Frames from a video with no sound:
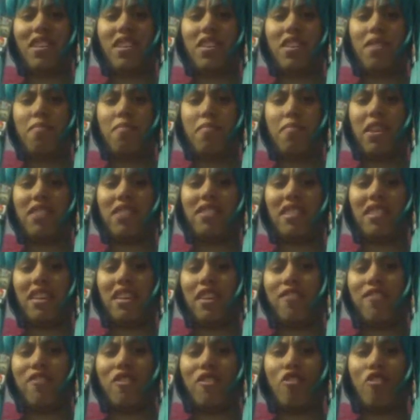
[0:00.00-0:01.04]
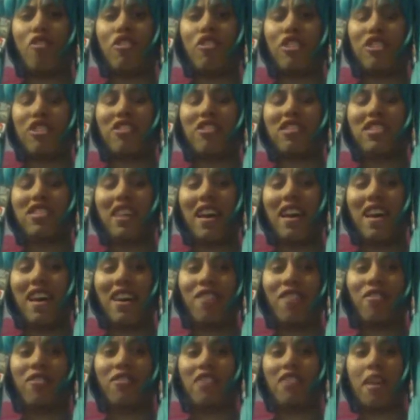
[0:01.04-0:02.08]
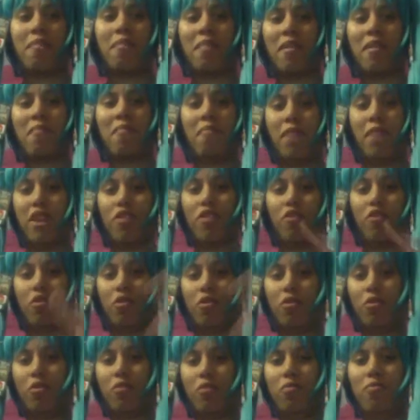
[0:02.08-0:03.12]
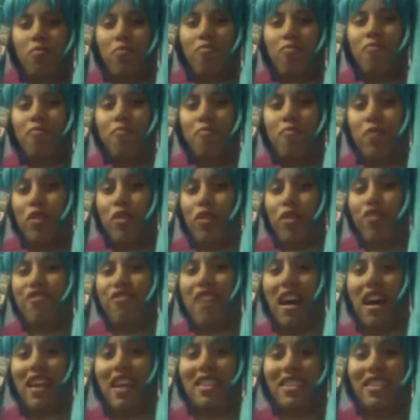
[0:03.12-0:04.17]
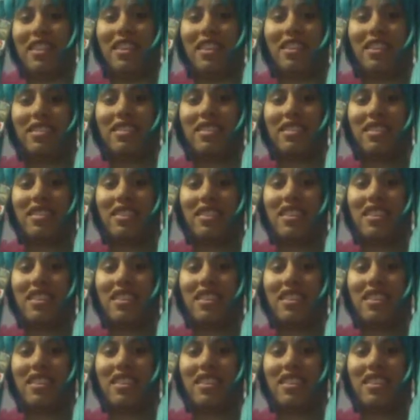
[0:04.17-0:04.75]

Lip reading: Basically, if you go on their site and you type in Miku, you'll find this.